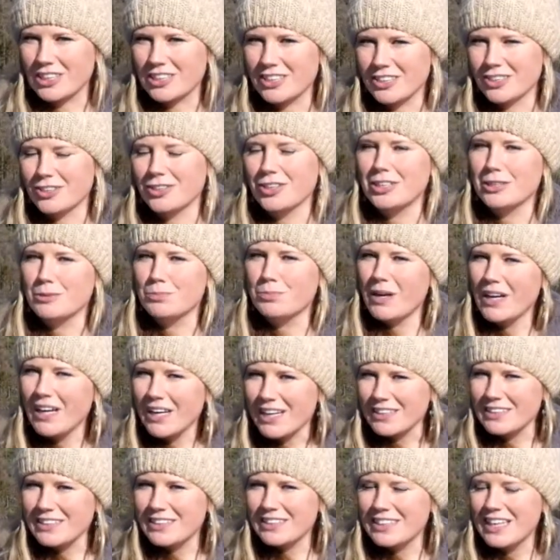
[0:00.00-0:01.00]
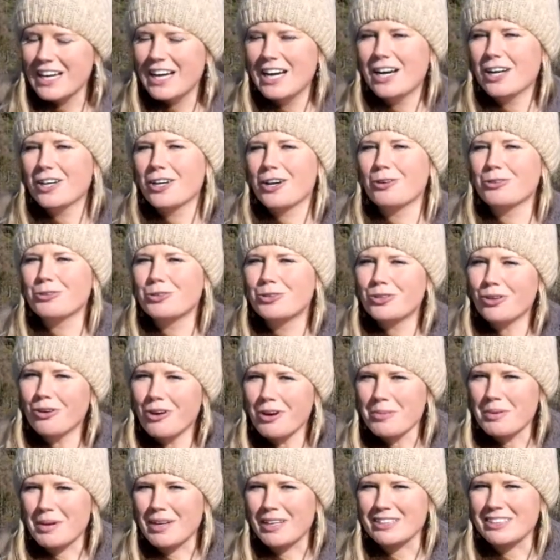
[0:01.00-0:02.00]
And so these plants go
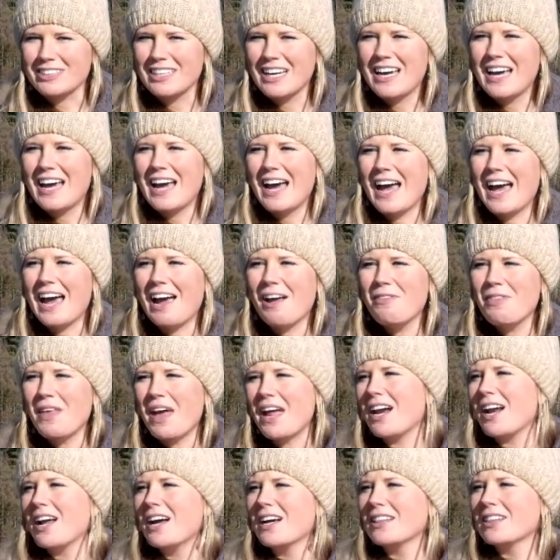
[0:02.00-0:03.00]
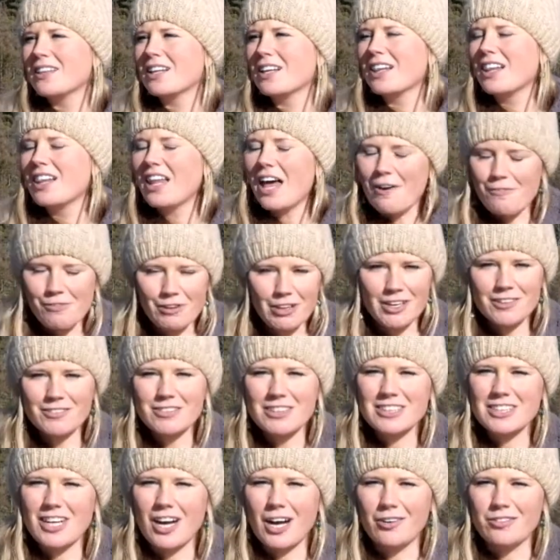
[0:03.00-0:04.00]
dormant, and then the level of
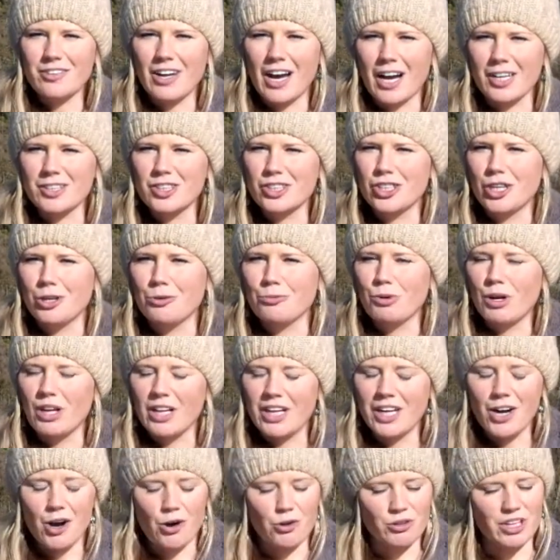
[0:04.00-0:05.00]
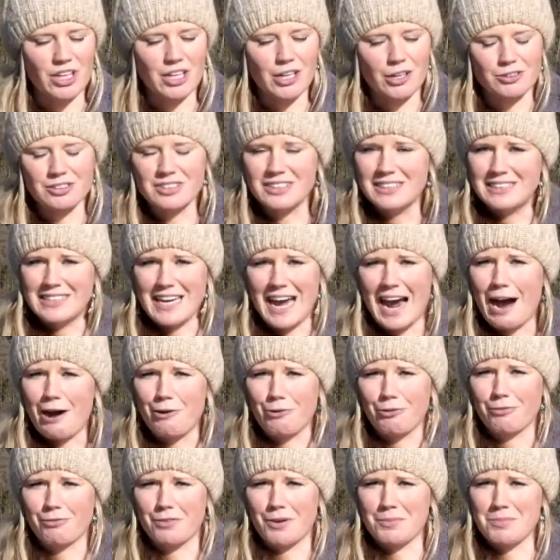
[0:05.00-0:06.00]
dissolved oxygen really only goes
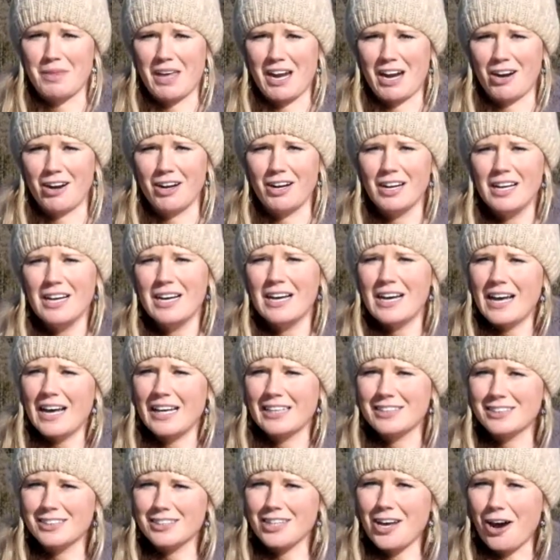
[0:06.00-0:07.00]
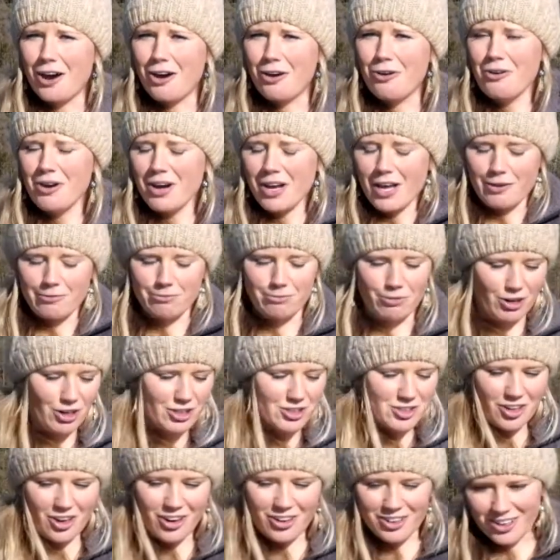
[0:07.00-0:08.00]
down from there. And so if we're
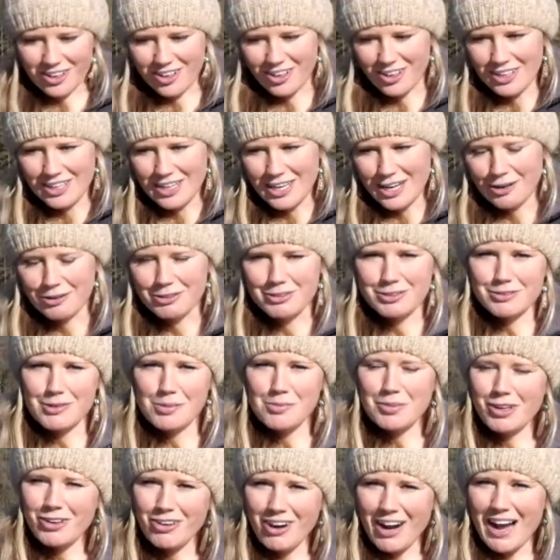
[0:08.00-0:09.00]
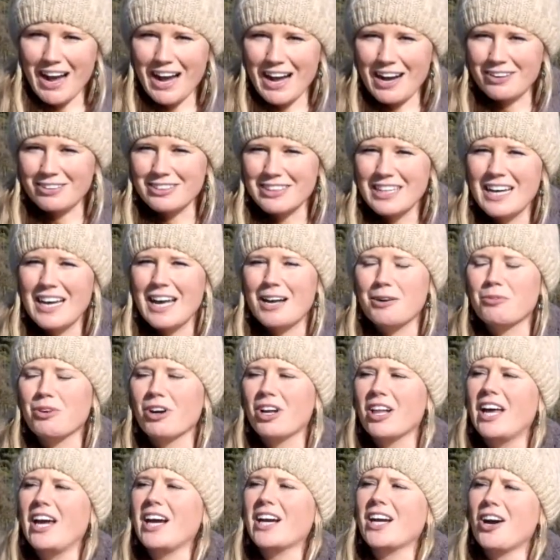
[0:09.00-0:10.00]
a turtle, we're swimming around and
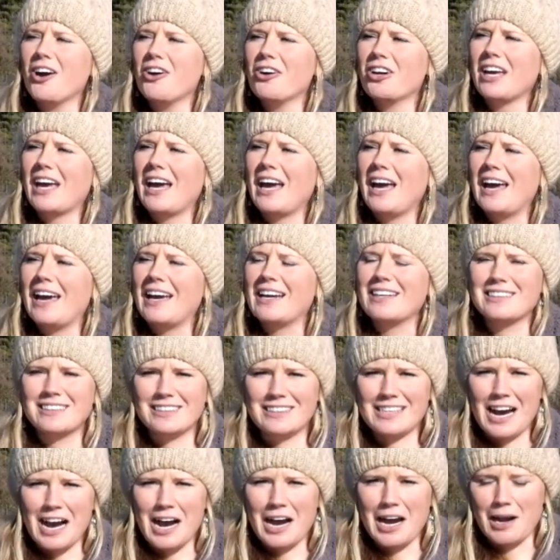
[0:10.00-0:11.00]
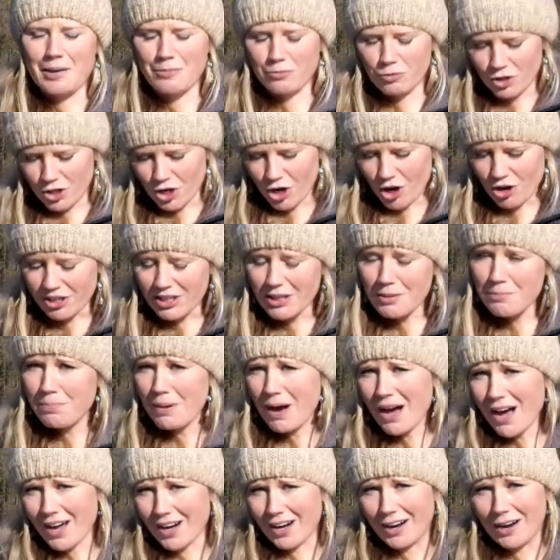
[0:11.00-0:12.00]
we're like, okay, it's time, go to the
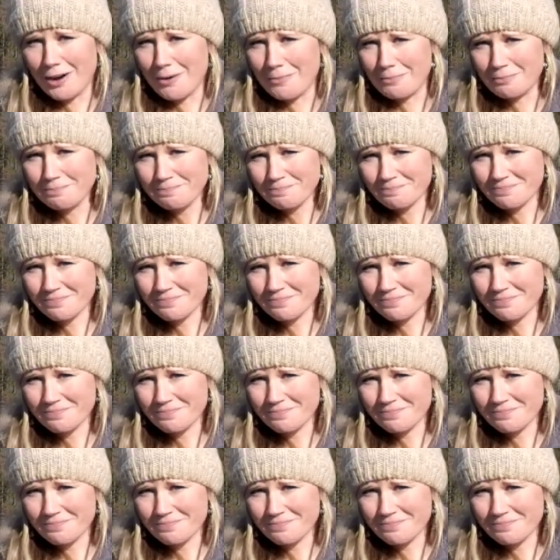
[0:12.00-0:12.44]
bottom.